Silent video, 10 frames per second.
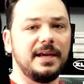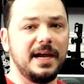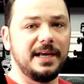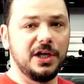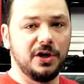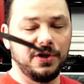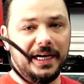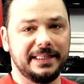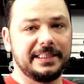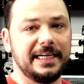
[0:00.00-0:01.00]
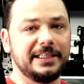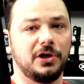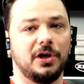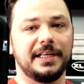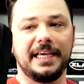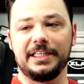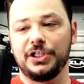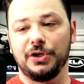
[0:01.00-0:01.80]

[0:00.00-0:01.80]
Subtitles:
you know, you got this nice hard case.